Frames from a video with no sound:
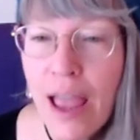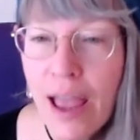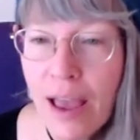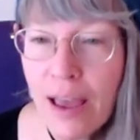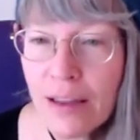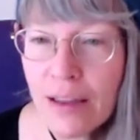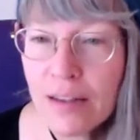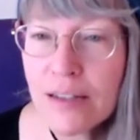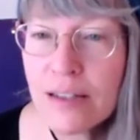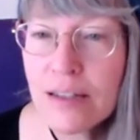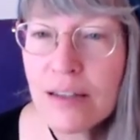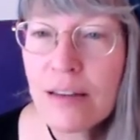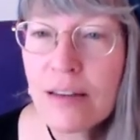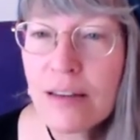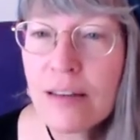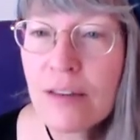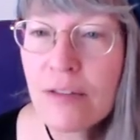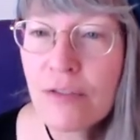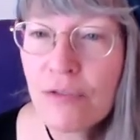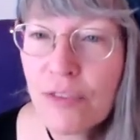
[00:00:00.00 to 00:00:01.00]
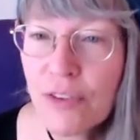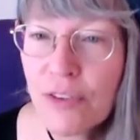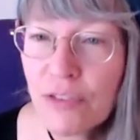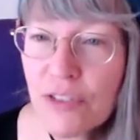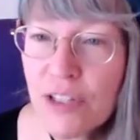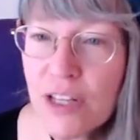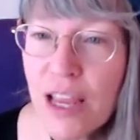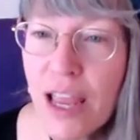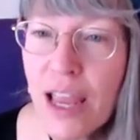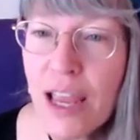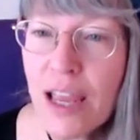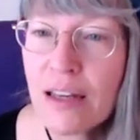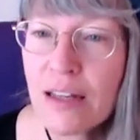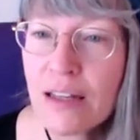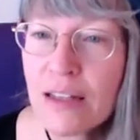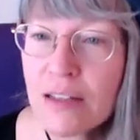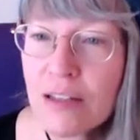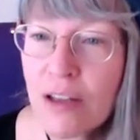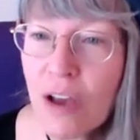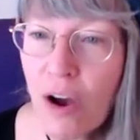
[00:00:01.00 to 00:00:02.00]
and the
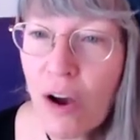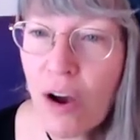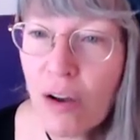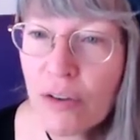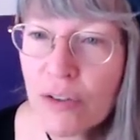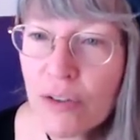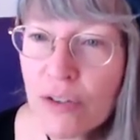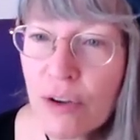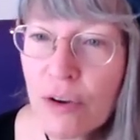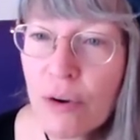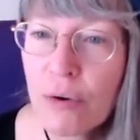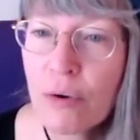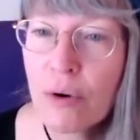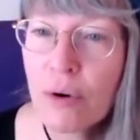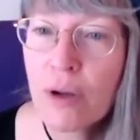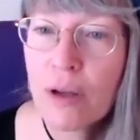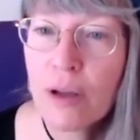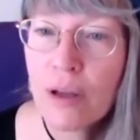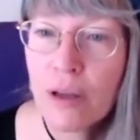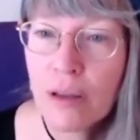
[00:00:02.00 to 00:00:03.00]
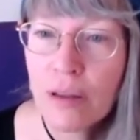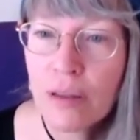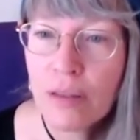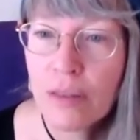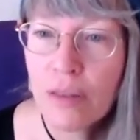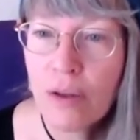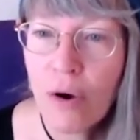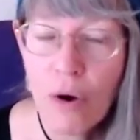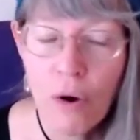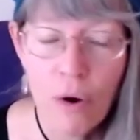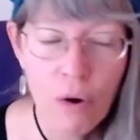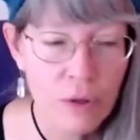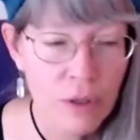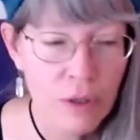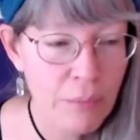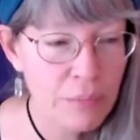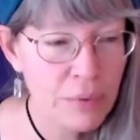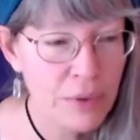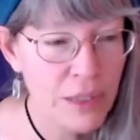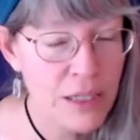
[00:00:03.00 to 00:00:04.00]
58 is also the whole
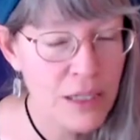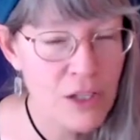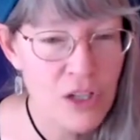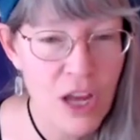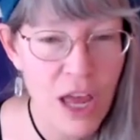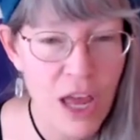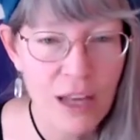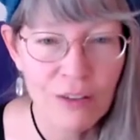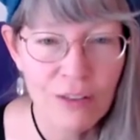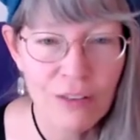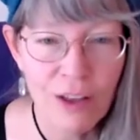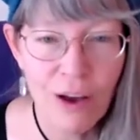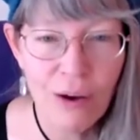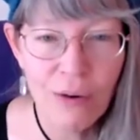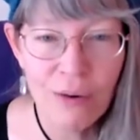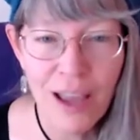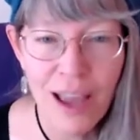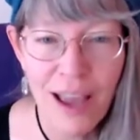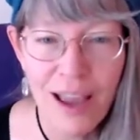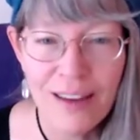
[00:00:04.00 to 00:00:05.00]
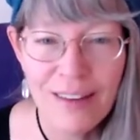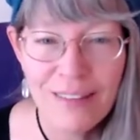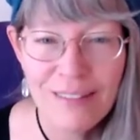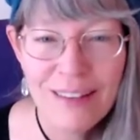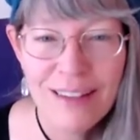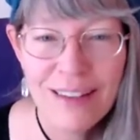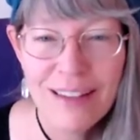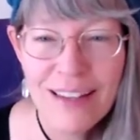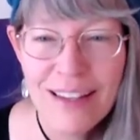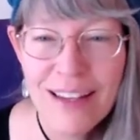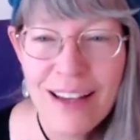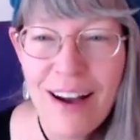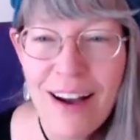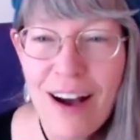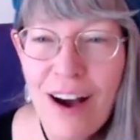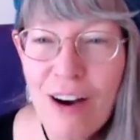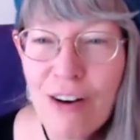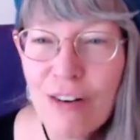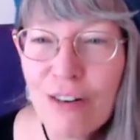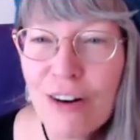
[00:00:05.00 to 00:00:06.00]
complete channel. Okay.
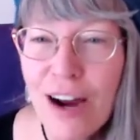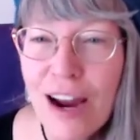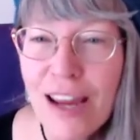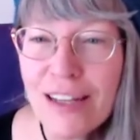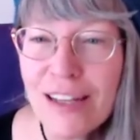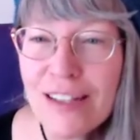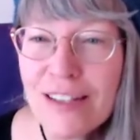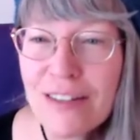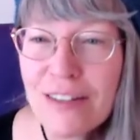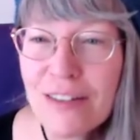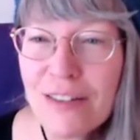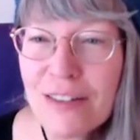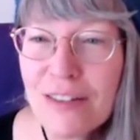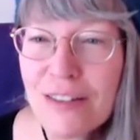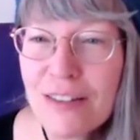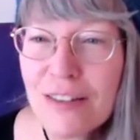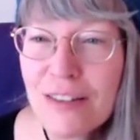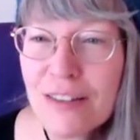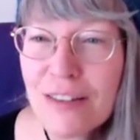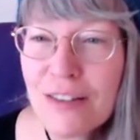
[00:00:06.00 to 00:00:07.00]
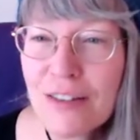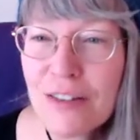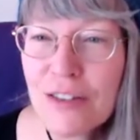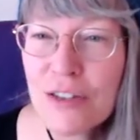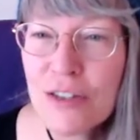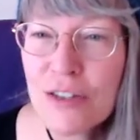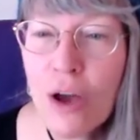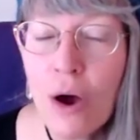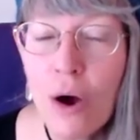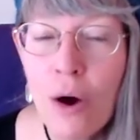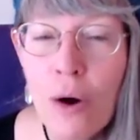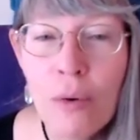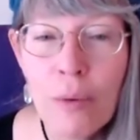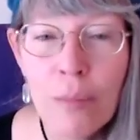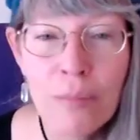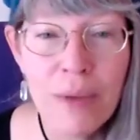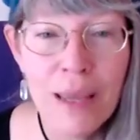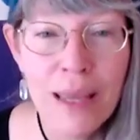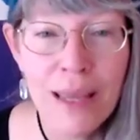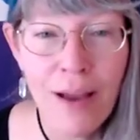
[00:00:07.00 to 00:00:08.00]
All right.
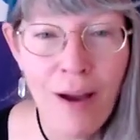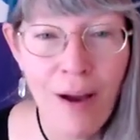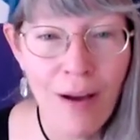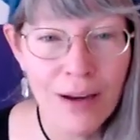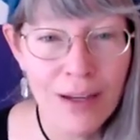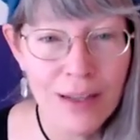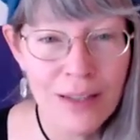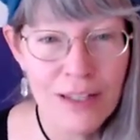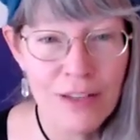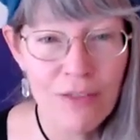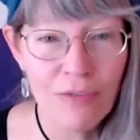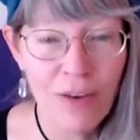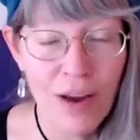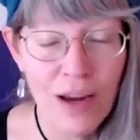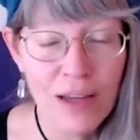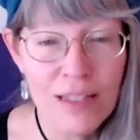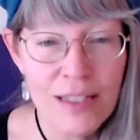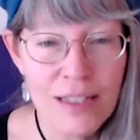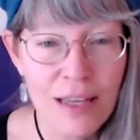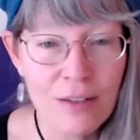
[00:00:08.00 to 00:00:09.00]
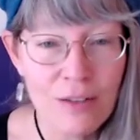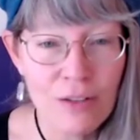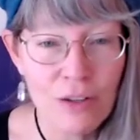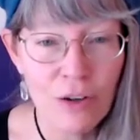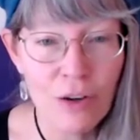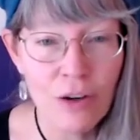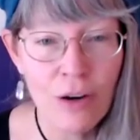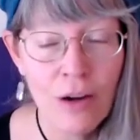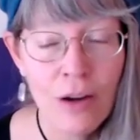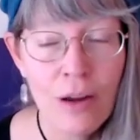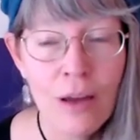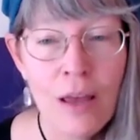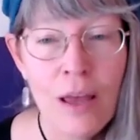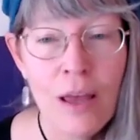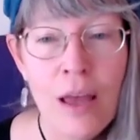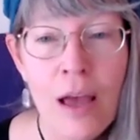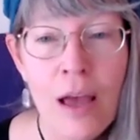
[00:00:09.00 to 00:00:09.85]
So being on a defined center,